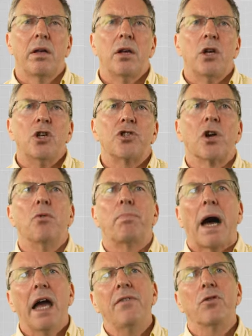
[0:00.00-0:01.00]
So
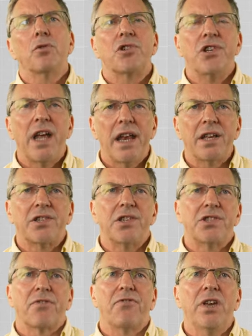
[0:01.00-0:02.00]
behavioral genetics is
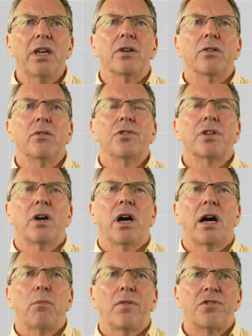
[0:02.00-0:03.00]
the field
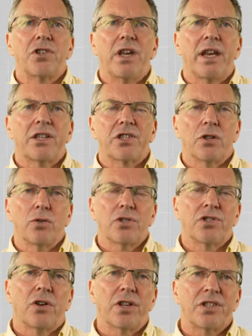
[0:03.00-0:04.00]
of genetics that looks
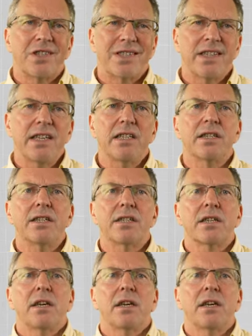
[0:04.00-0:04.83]
not at diseases,